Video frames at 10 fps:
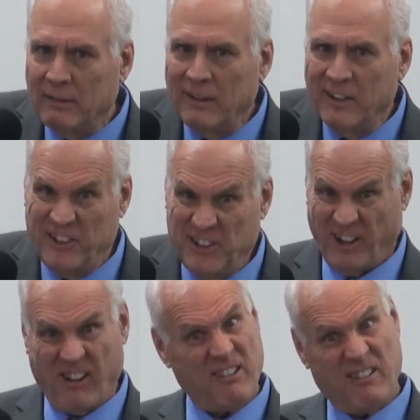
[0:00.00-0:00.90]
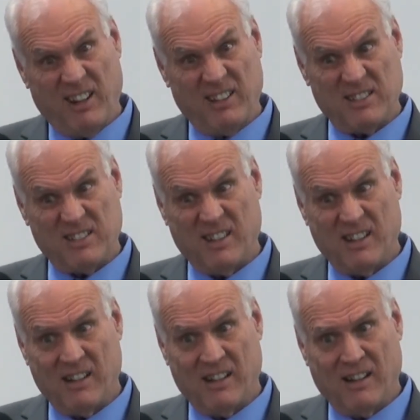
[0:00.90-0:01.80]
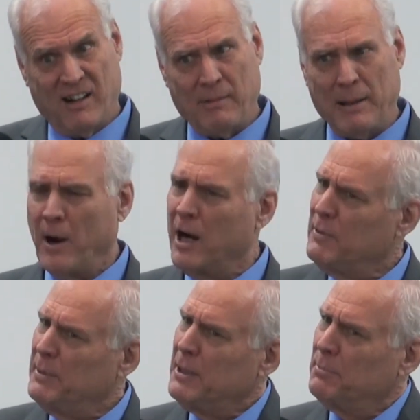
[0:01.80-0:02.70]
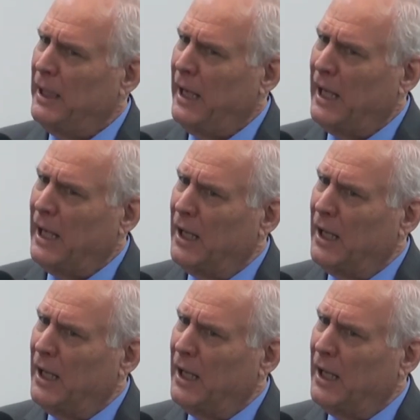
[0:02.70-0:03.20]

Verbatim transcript: Is this all there is? Am I part of a bigger plan?